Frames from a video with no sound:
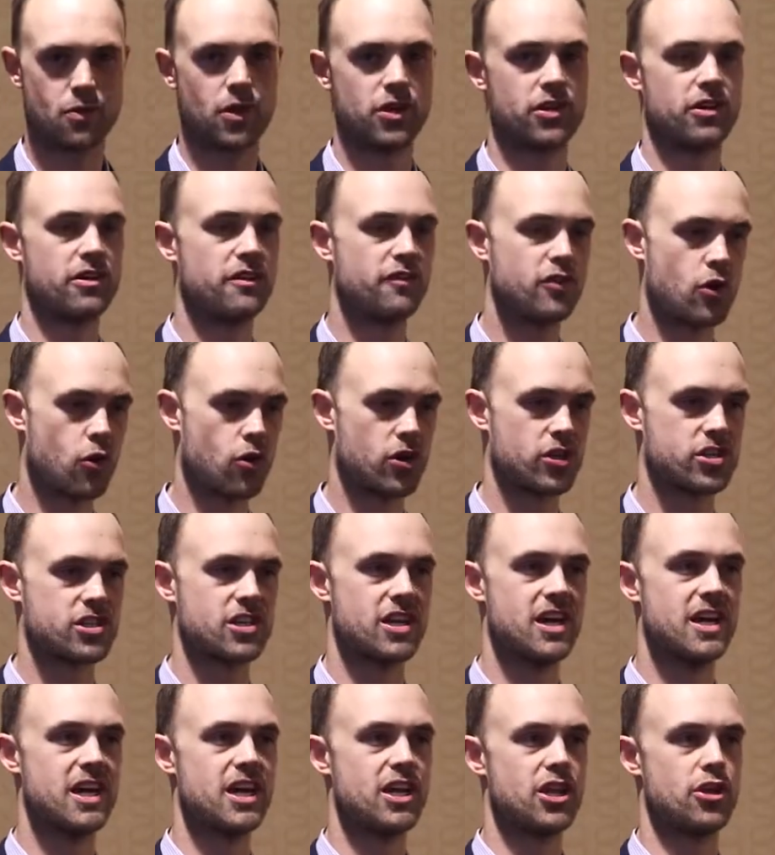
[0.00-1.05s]
and of course
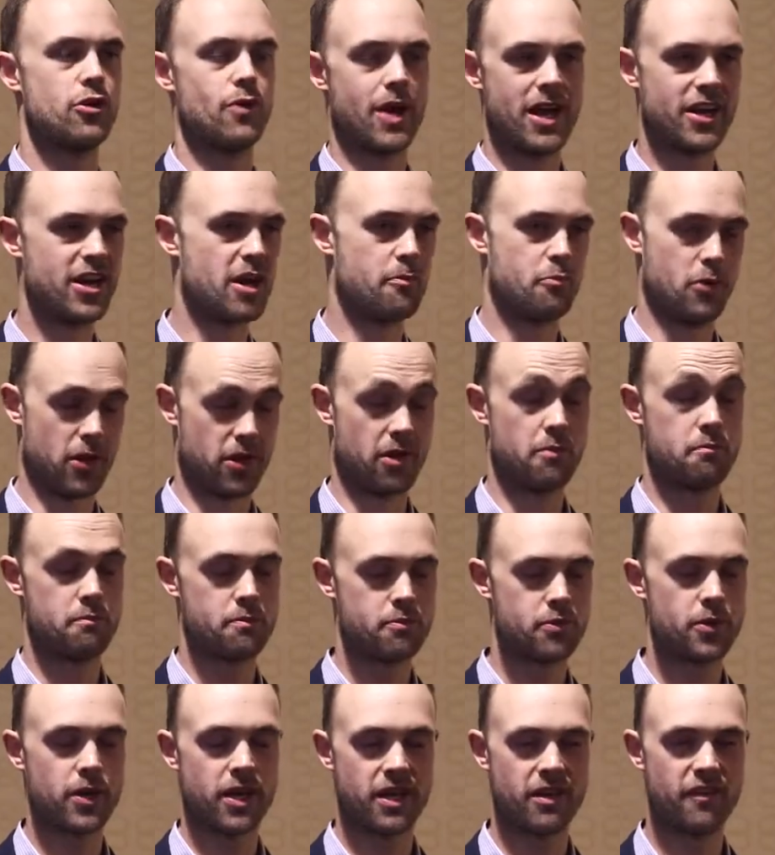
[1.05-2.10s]
you end up with a
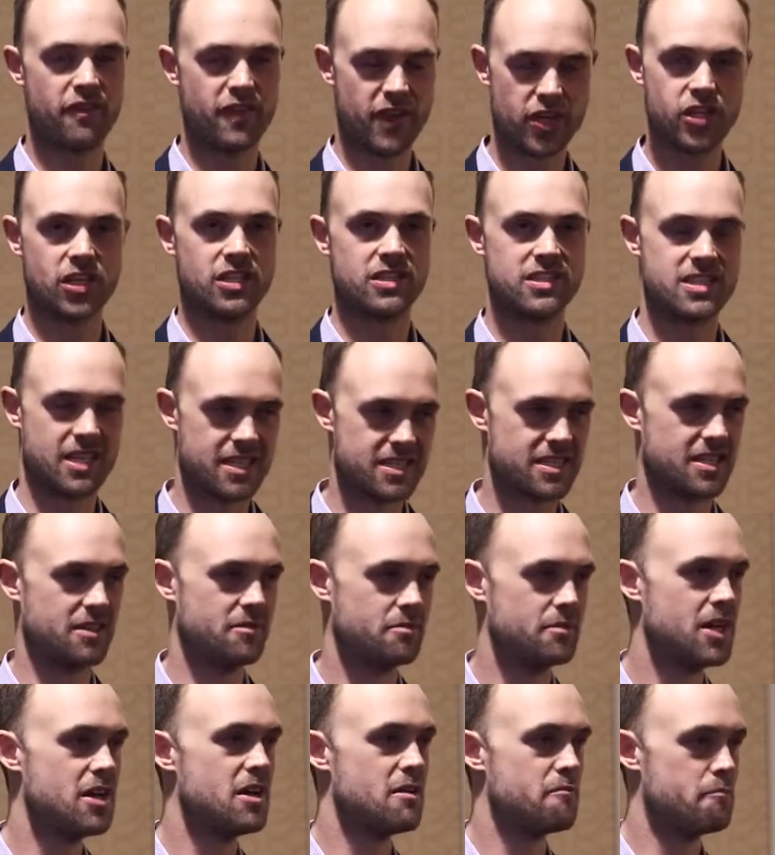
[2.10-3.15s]
pretty efficient system,
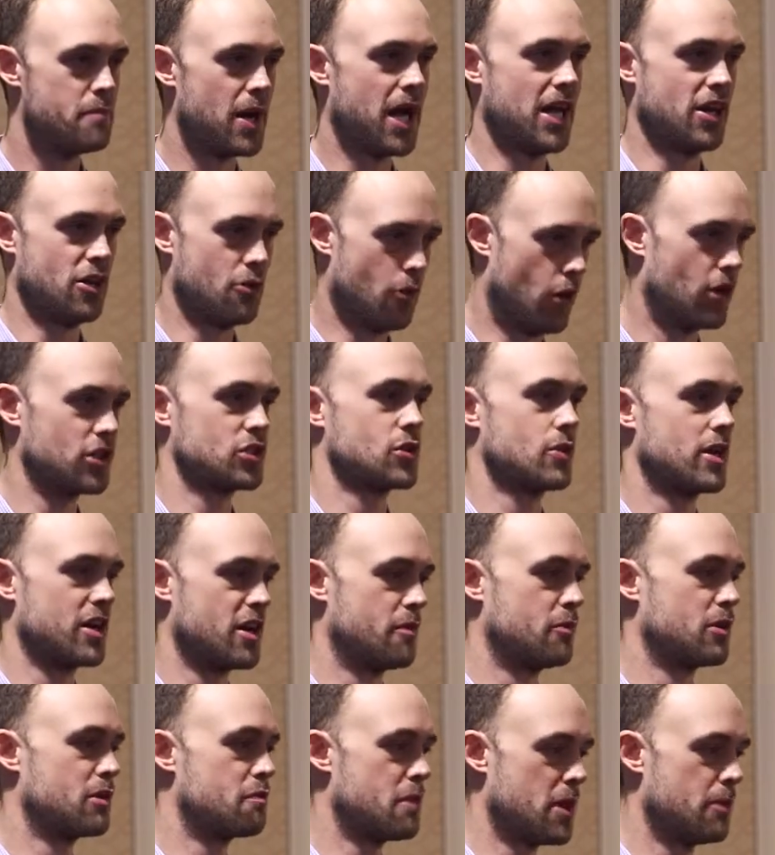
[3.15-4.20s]
but you also end
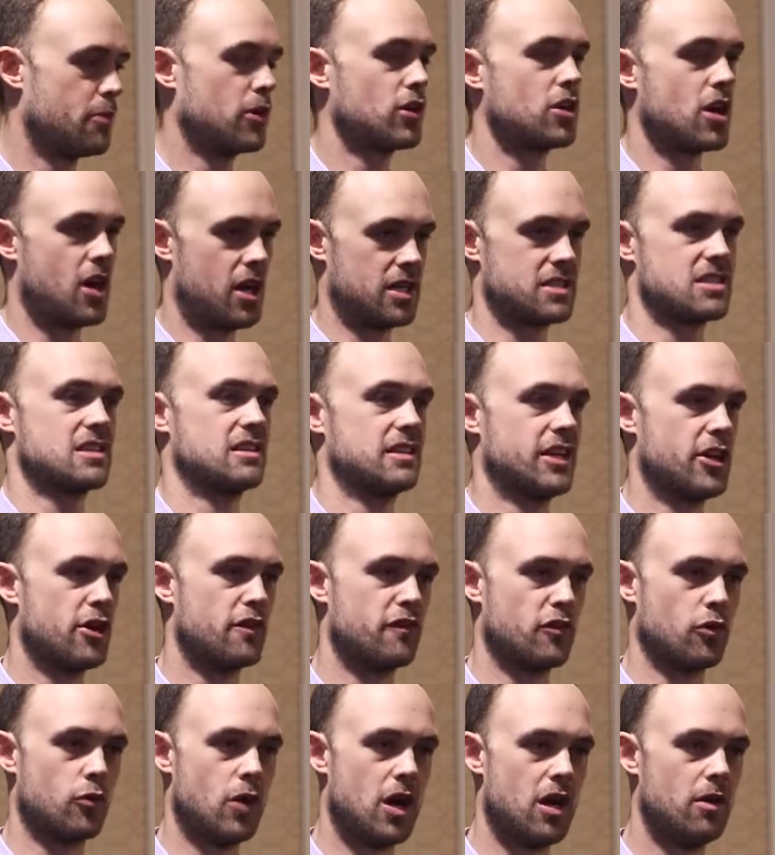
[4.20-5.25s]
up with people constantly
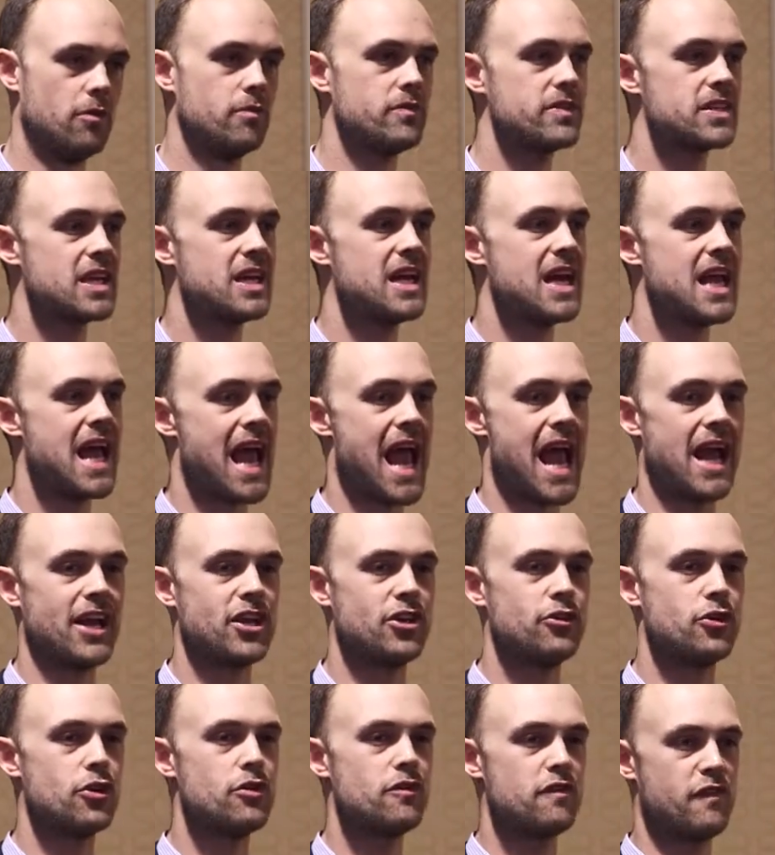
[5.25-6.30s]
overwhelmed, and
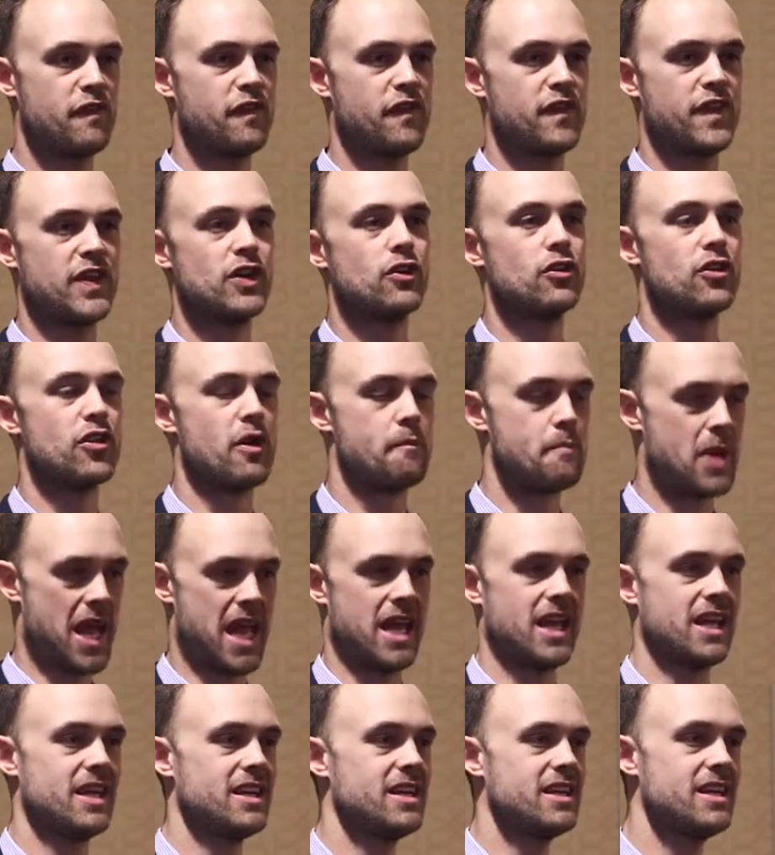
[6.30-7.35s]
you don't feel the
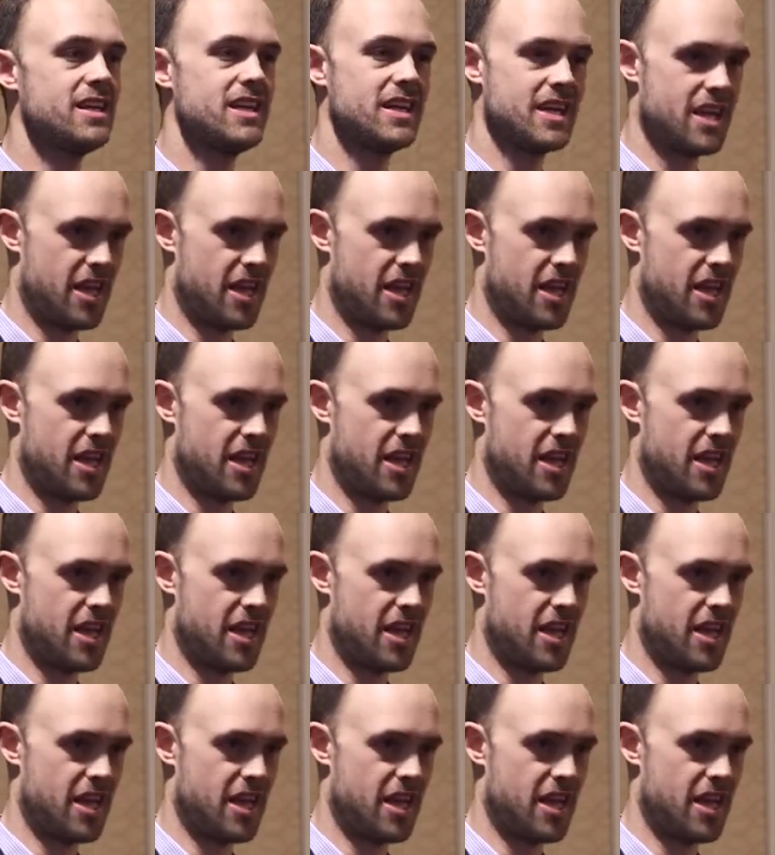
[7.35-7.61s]
pain.